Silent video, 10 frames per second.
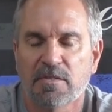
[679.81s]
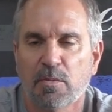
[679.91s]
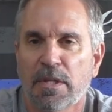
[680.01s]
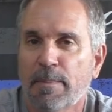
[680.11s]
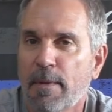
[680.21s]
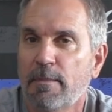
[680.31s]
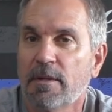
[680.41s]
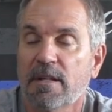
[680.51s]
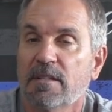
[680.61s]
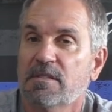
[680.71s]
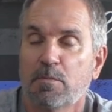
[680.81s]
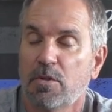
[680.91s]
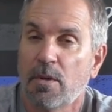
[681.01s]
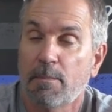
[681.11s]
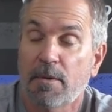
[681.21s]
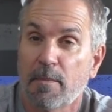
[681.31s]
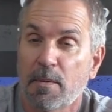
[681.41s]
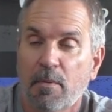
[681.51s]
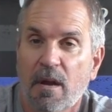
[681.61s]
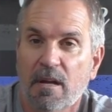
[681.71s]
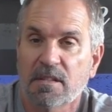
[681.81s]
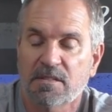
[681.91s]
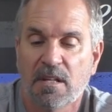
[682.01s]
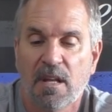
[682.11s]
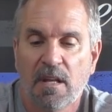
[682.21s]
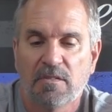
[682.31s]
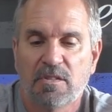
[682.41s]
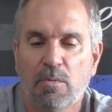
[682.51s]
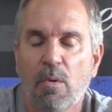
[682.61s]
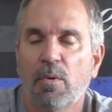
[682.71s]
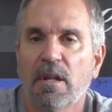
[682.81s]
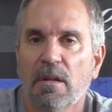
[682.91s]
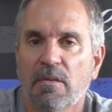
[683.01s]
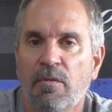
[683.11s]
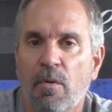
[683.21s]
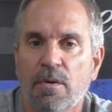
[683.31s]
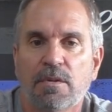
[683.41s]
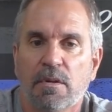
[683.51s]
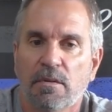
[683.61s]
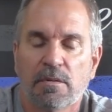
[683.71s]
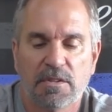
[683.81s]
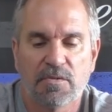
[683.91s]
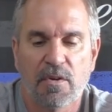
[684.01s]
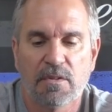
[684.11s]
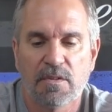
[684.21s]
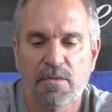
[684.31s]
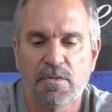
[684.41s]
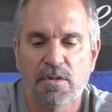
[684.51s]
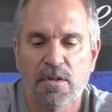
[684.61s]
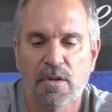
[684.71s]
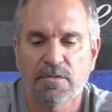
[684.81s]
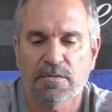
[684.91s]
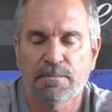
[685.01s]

So we can maybe look at some new upcoming products, see what we can look forward to as far as the future goes.